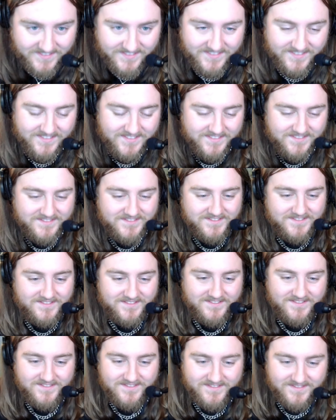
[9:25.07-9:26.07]

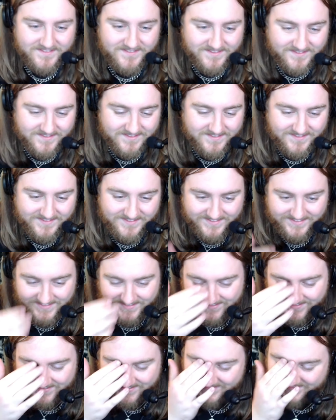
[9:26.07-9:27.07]

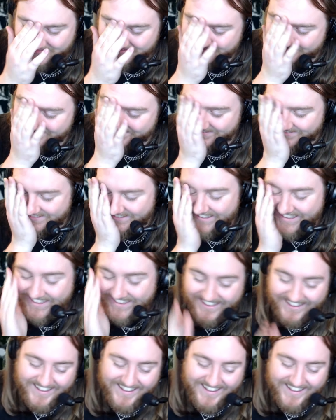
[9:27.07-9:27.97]
This person isn't speaking.